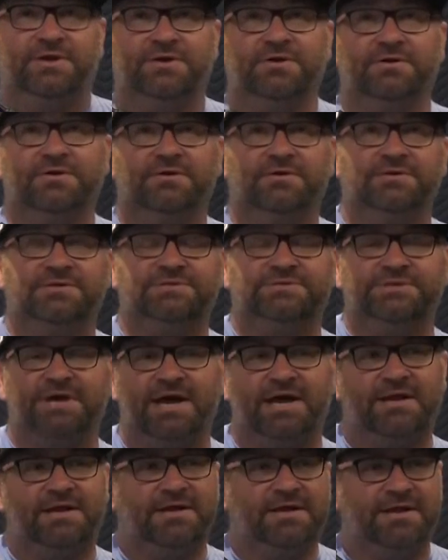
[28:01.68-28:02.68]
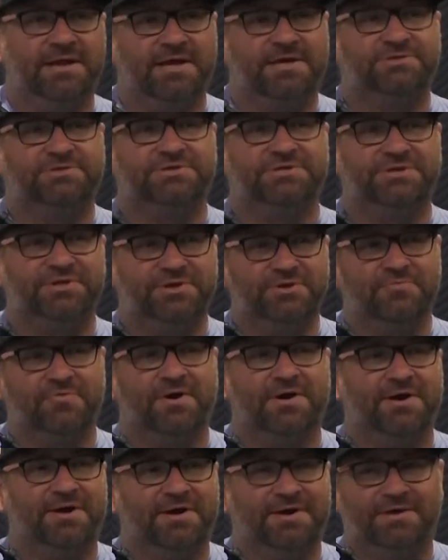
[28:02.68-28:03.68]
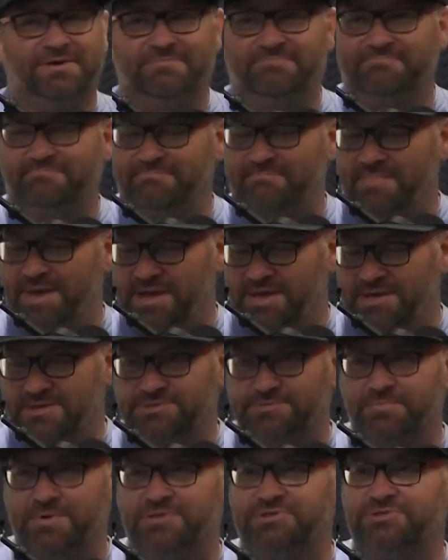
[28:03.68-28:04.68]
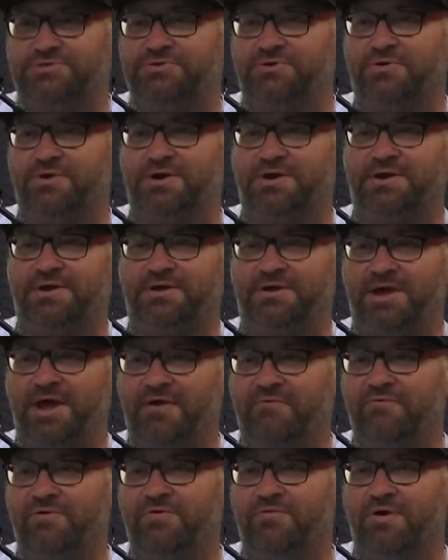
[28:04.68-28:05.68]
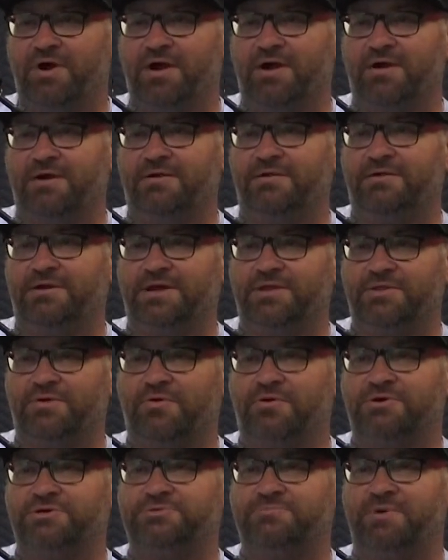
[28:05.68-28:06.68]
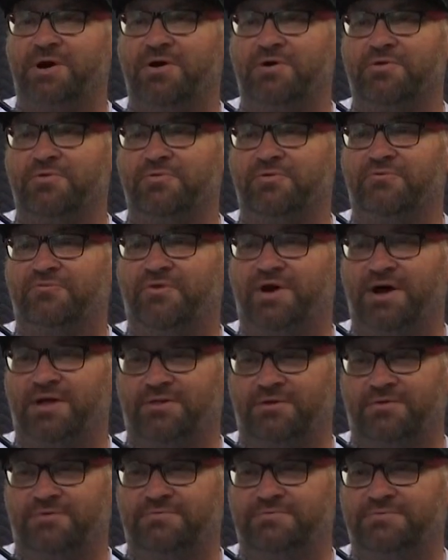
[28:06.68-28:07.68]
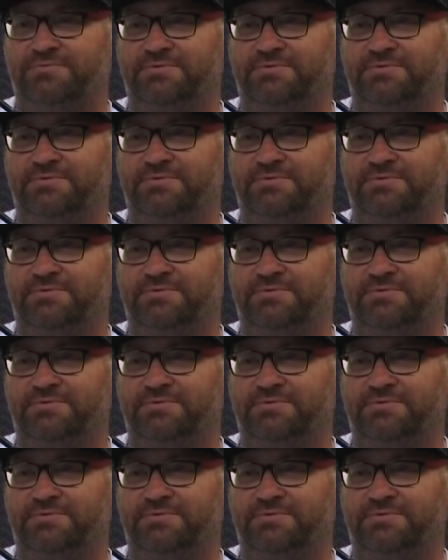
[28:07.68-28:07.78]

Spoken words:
you're designing an engine, you want to make as much torque everywhere, and the horsepower will follow.